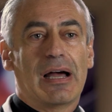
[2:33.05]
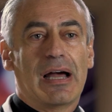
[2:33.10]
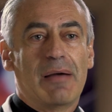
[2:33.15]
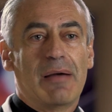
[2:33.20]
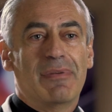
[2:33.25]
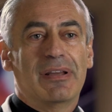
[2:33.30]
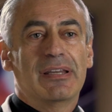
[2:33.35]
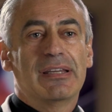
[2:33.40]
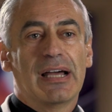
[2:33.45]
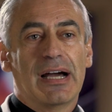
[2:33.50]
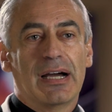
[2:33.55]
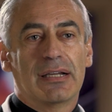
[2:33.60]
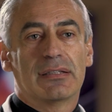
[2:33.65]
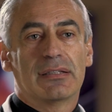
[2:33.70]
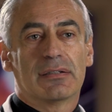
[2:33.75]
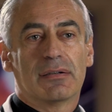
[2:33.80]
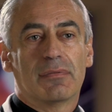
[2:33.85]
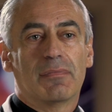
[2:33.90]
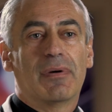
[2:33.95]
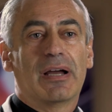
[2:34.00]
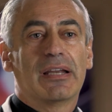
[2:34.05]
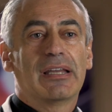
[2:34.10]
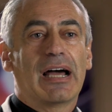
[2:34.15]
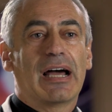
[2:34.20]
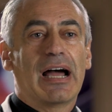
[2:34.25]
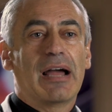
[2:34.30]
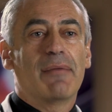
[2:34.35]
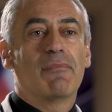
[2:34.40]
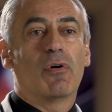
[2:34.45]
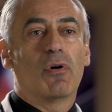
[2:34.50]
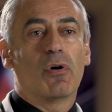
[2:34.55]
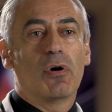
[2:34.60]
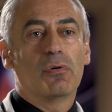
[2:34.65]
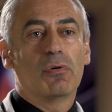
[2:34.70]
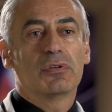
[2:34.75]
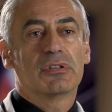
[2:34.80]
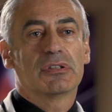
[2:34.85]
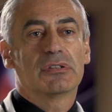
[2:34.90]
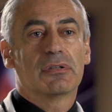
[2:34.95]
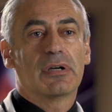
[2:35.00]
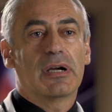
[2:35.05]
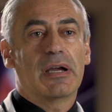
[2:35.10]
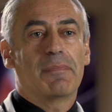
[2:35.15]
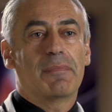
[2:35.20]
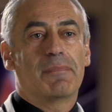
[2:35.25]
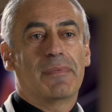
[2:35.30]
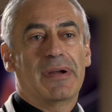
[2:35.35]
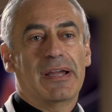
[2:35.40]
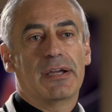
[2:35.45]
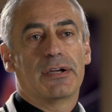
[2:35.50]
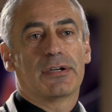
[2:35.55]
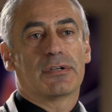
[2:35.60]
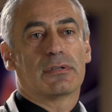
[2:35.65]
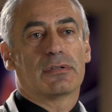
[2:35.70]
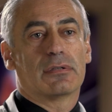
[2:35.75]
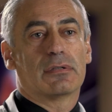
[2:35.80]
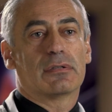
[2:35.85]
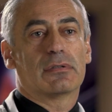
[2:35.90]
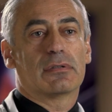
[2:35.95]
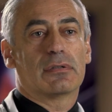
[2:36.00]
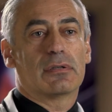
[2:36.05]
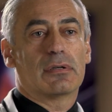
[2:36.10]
I'm a doctor, but I'm also a patient.